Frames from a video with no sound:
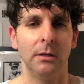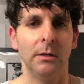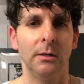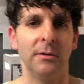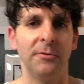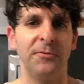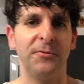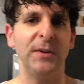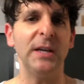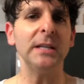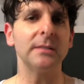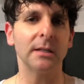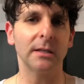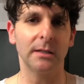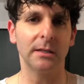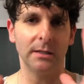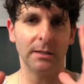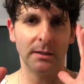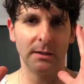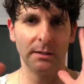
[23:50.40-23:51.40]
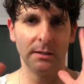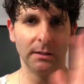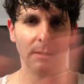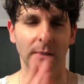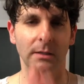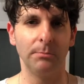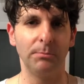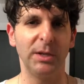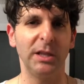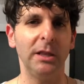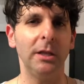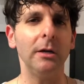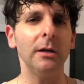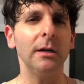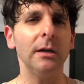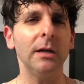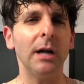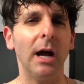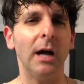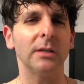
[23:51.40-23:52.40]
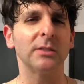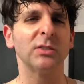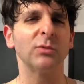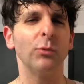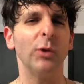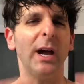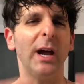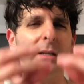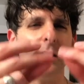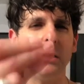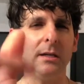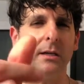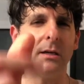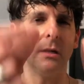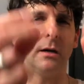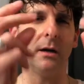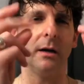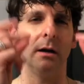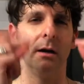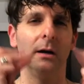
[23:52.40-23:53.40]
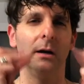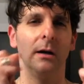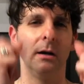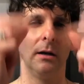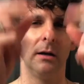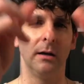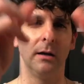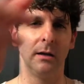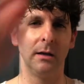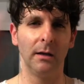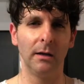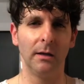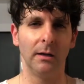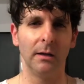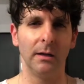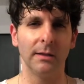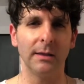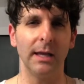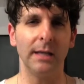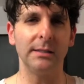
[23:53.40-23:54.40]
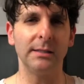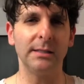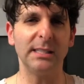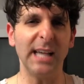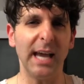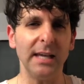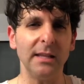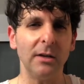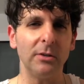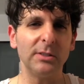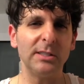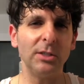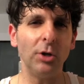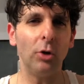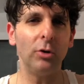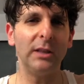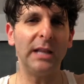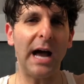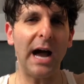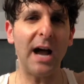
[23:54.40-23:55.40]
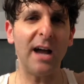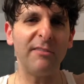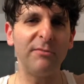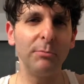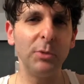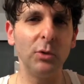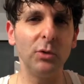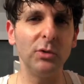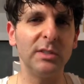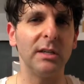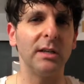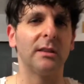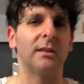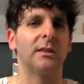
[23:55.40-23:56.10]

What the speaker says: Physically. But look at us, right here. They say there's no live music.